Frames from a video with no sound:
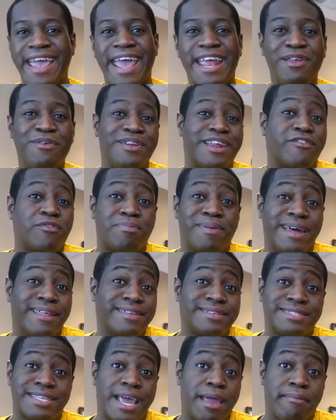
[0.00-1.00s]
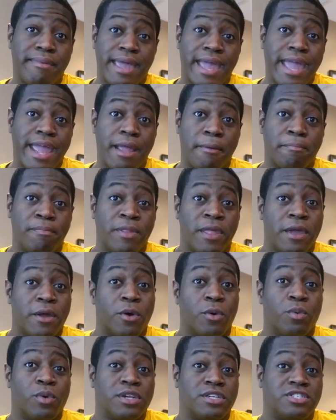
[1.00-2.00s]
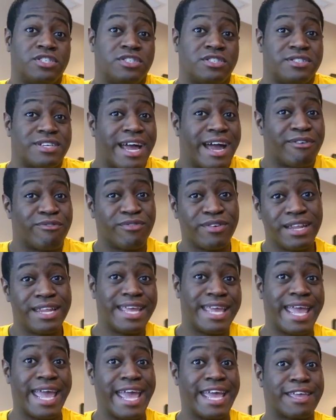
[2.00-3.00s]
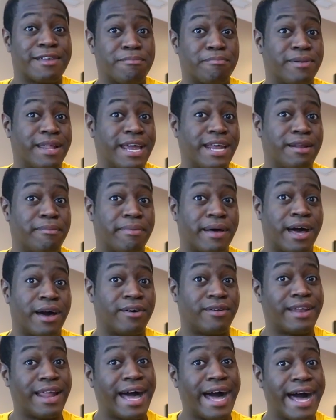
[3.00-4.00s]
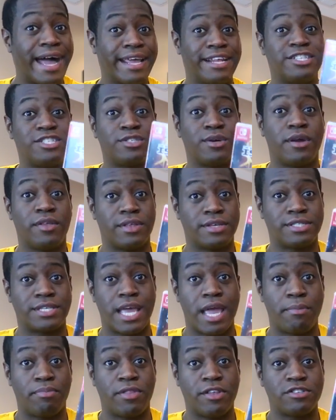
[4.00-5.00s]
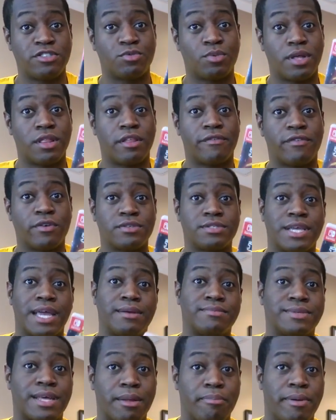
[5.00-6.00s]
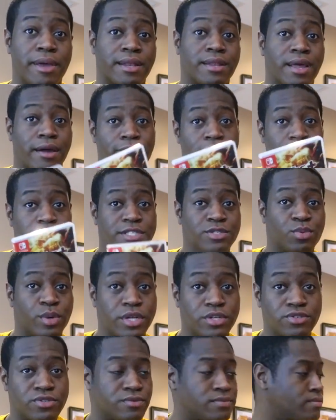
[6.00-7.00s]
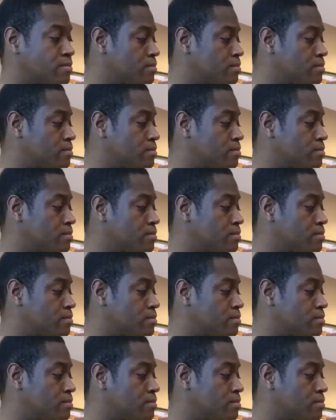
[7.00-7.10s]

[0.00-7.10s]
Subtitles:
and you never play the same game, which I really can't complain about. I enjoy this game. This is one of the first games that I picked up from a Switch.